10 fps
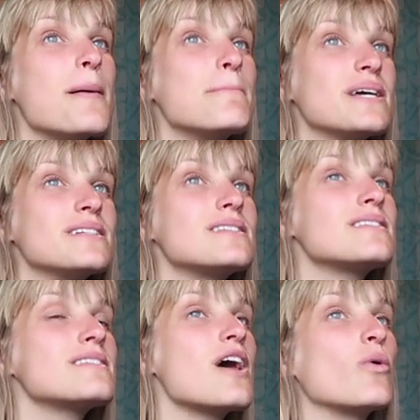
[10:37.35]

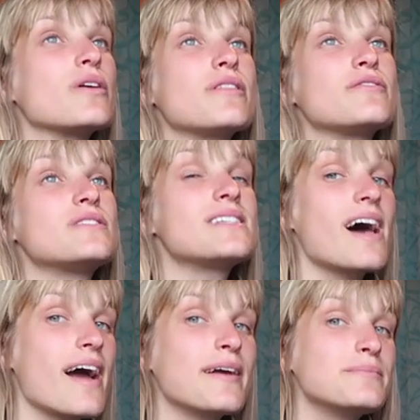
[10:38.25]
minutes worth of
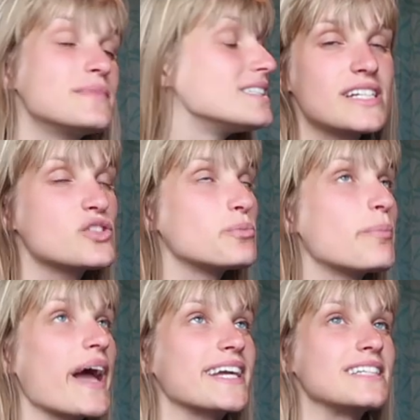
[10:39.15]
time into
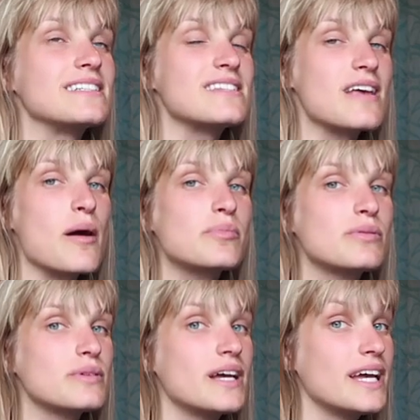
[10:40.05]
packing this up
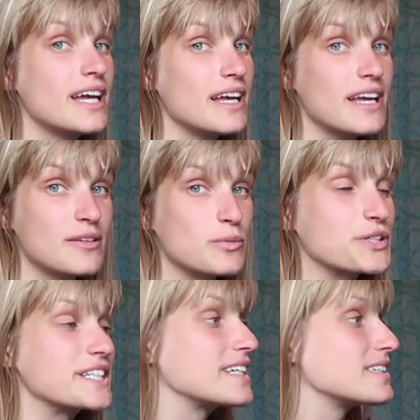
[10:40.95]
in the
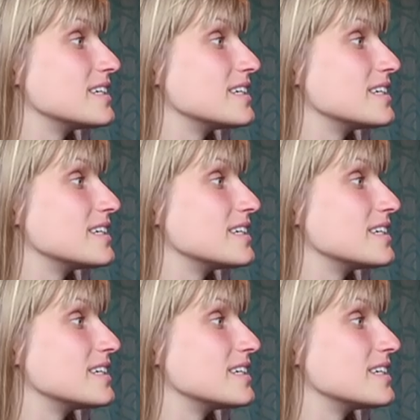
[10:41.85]
morning.